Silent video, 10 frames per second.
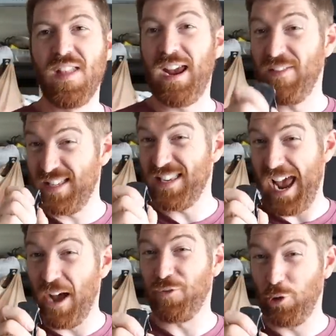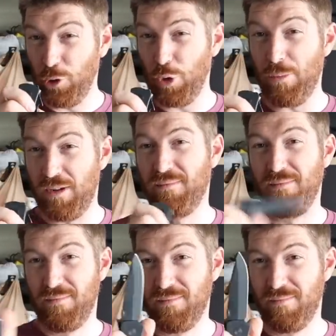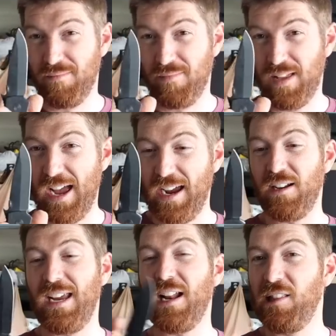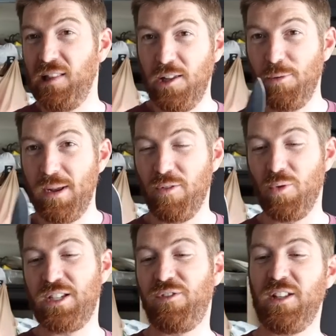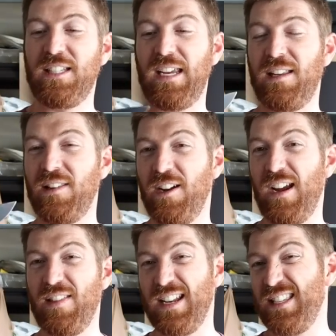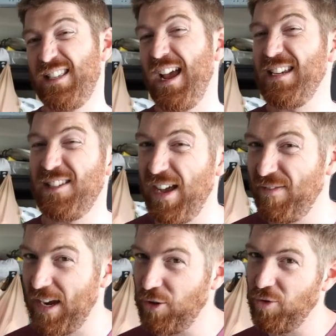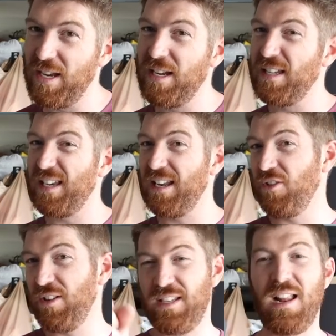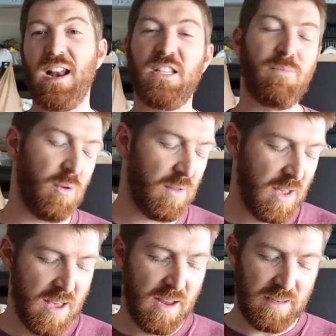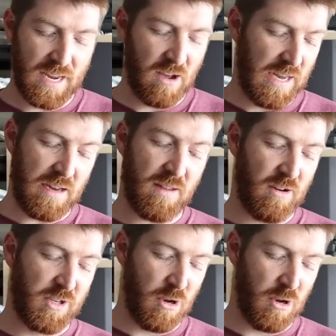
And this is after lube. I got to get a little bit of a wrist flick in there, and then a, I still have that grittiness, and then it's not as smooth down in there.